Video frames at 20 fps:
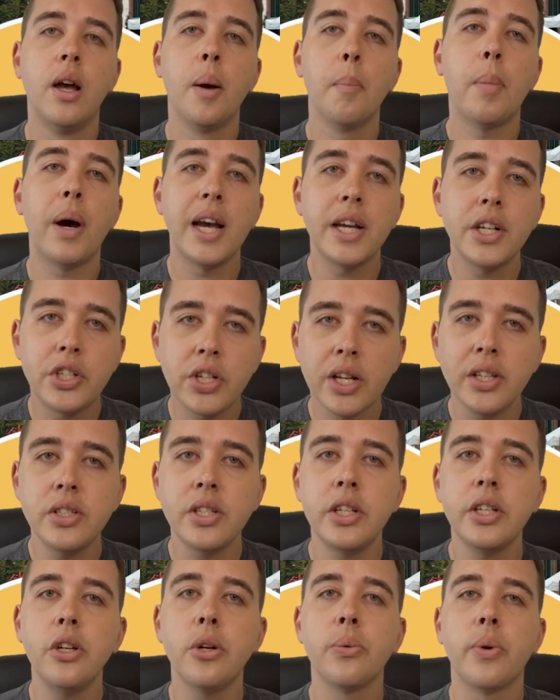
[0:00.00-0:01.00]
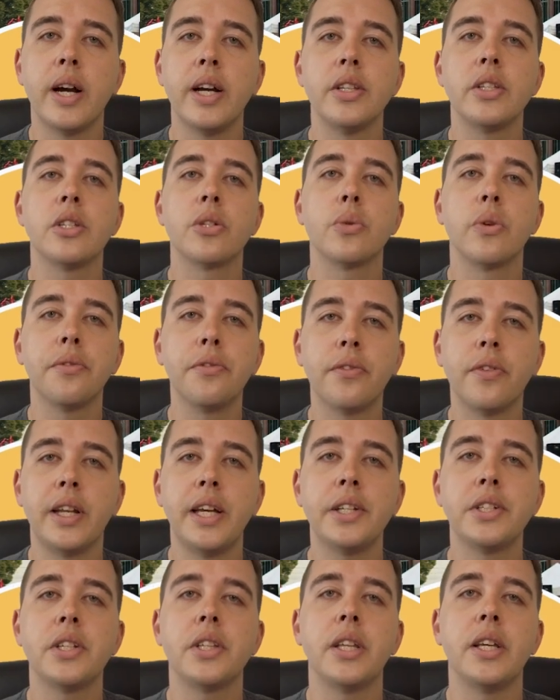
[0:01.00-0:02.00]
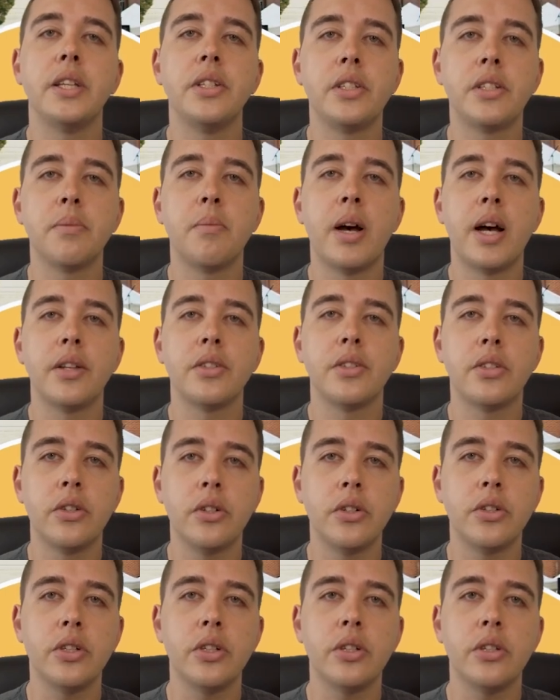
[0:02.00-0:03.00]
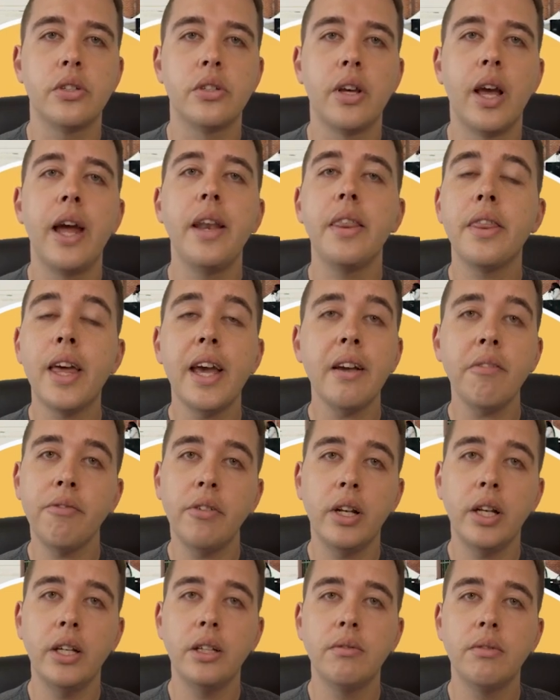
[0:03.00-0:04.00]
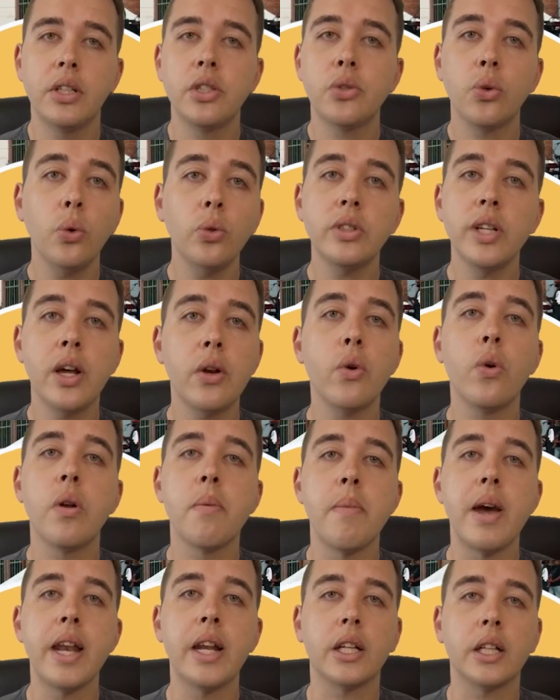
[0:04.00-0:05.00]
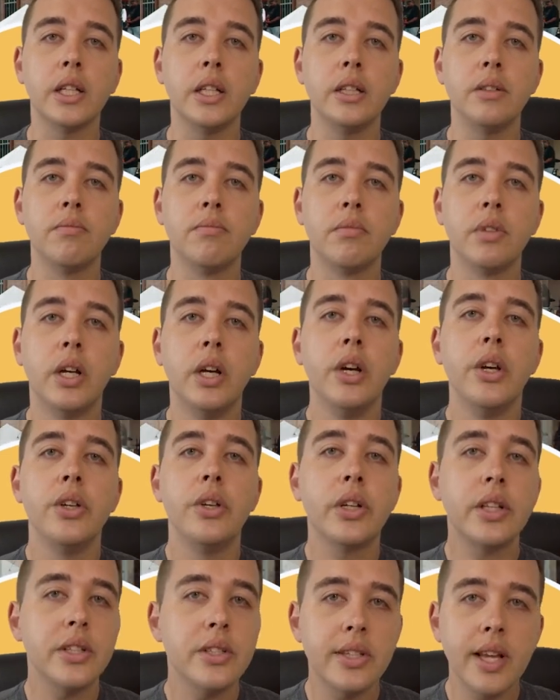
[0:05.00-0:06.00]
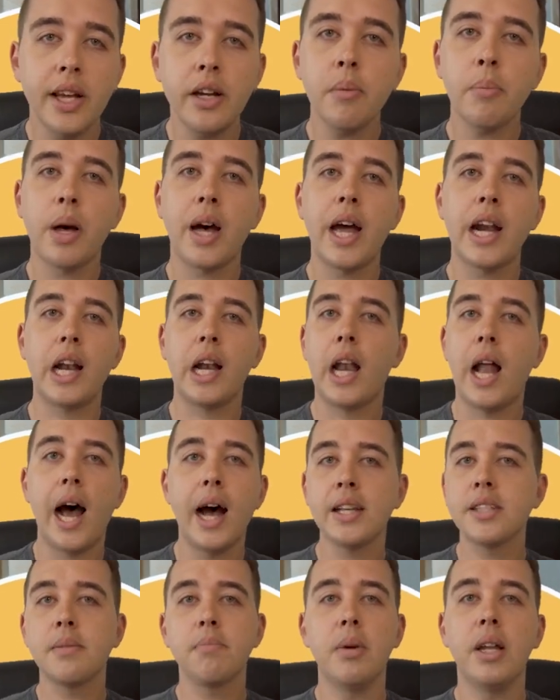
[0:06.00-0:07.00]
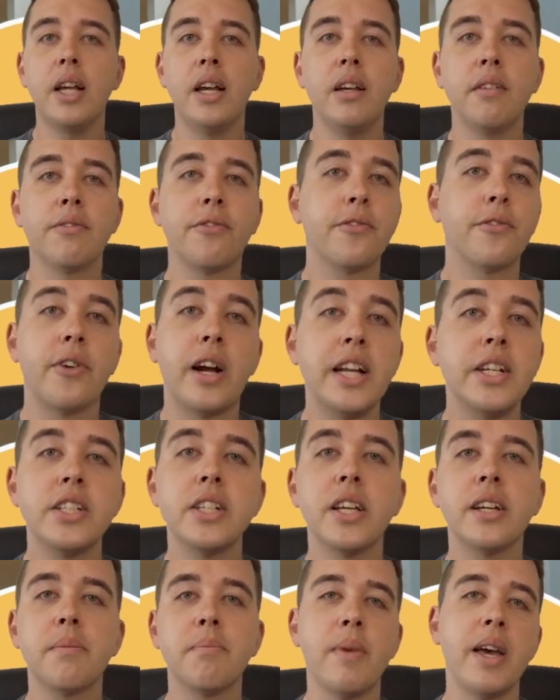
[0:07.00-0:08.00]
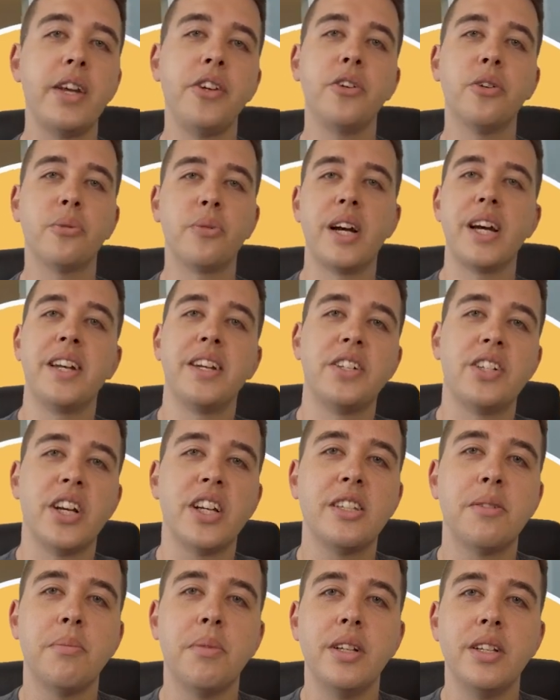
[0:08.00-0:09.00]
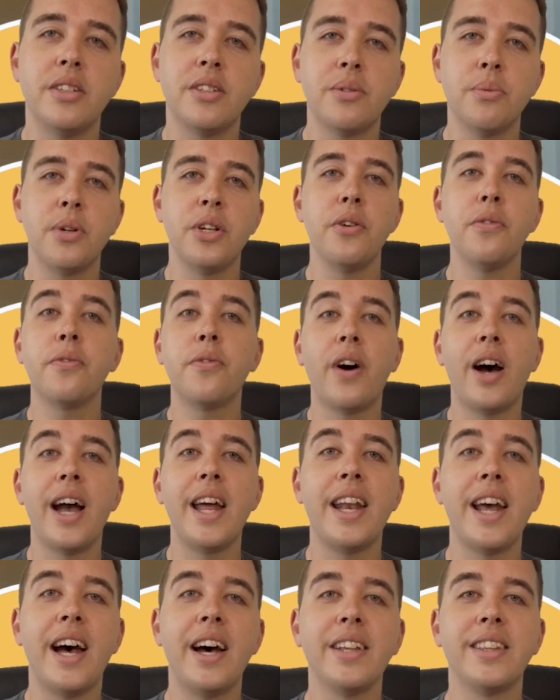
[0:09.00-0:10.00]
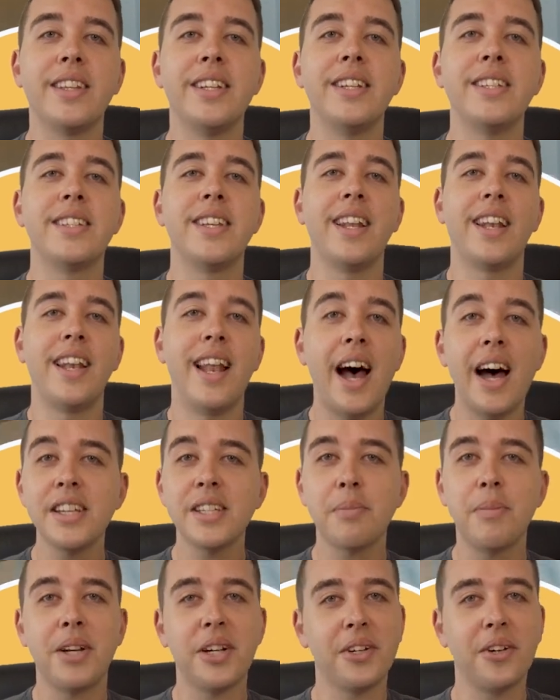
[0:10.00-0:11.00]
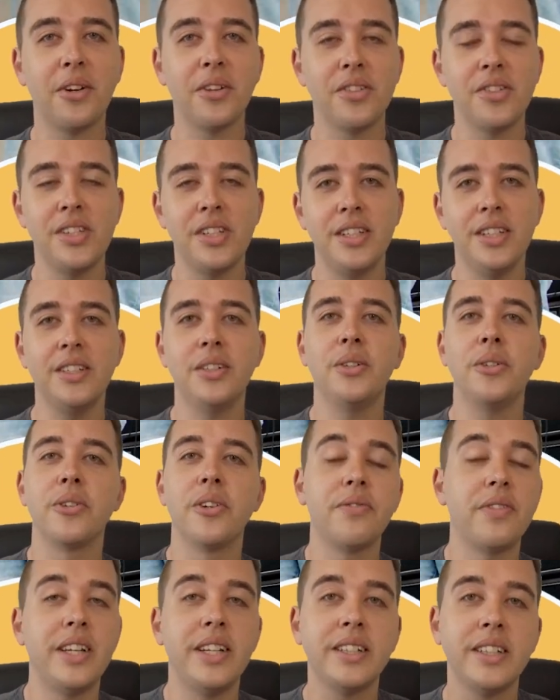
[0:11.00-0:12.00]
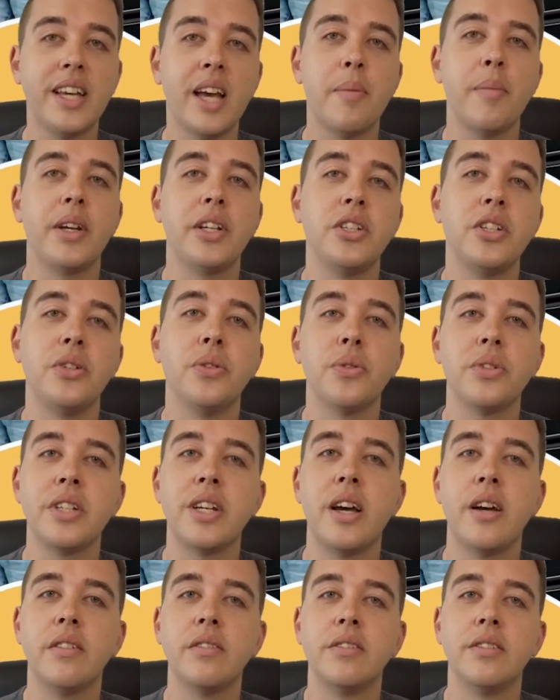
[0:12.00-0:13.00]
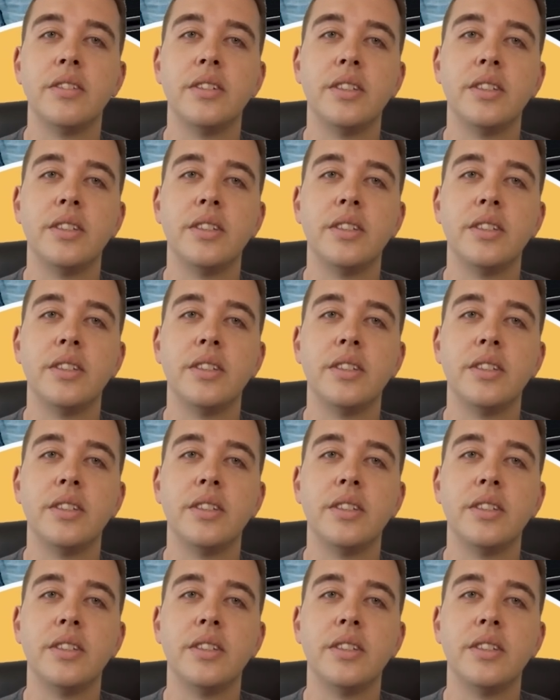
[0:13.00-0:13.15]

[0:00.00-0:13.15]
by adjusting your rates to reflect these demand surges. And thankfully, it's all done automatically. You can say goodbye to last-minute, frantic manual rate adjustments when you find out there's a last-minute concert or event coming to your town.